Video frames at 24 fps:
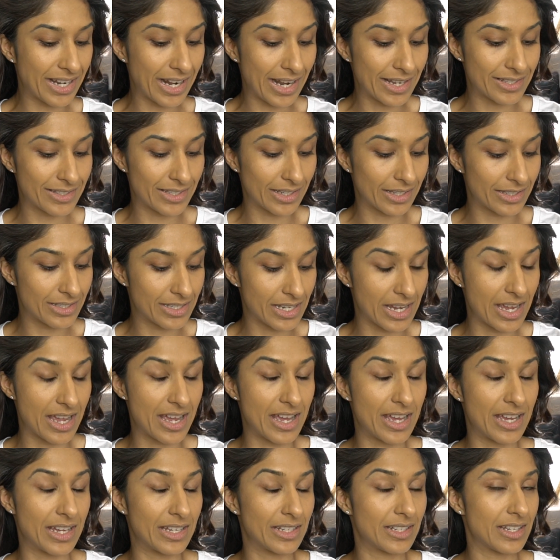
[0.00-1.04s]
classic
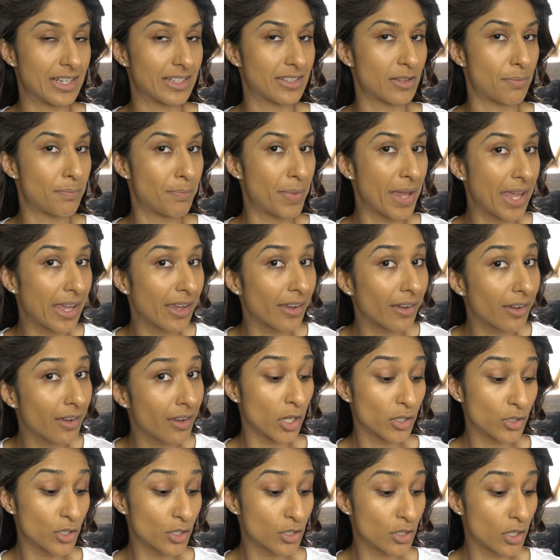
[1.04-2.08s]
tan as a pink
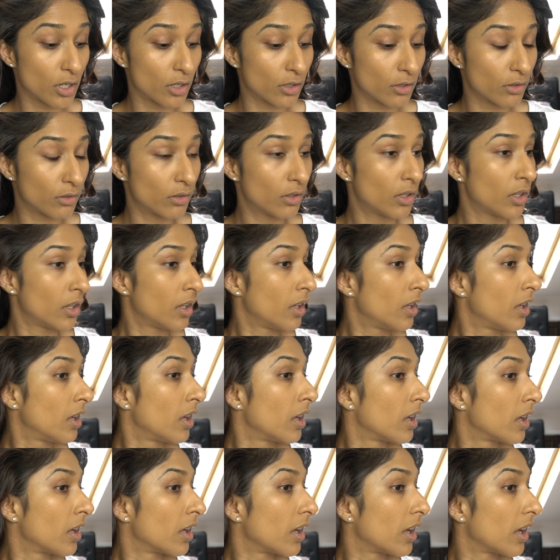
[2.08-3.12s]
undertone,
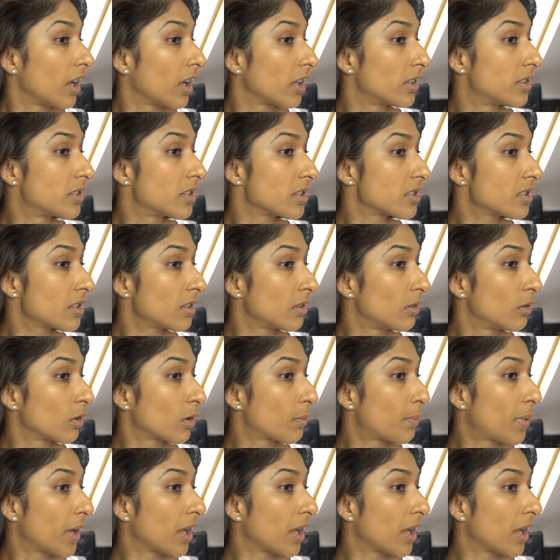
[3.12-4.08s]
it doesn't look